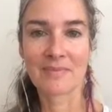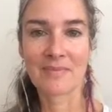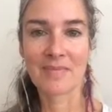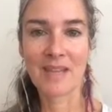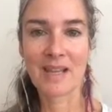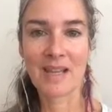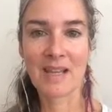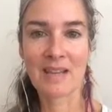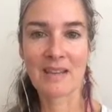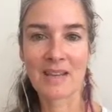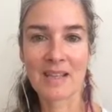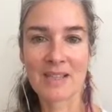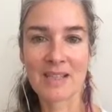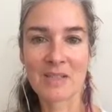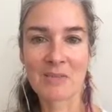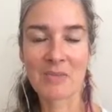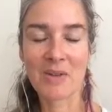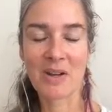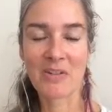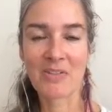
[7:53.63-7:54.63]
And that's
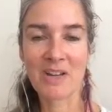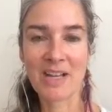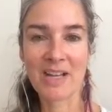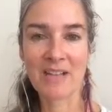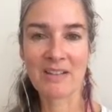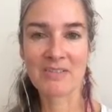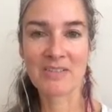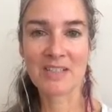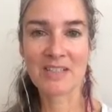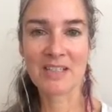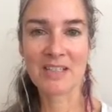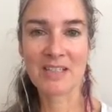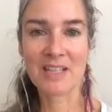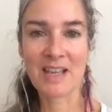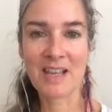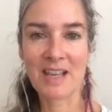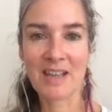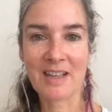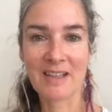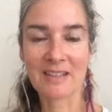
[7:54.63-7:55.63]
my reading for
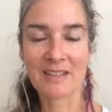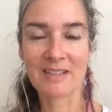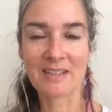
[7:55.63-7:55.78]
today.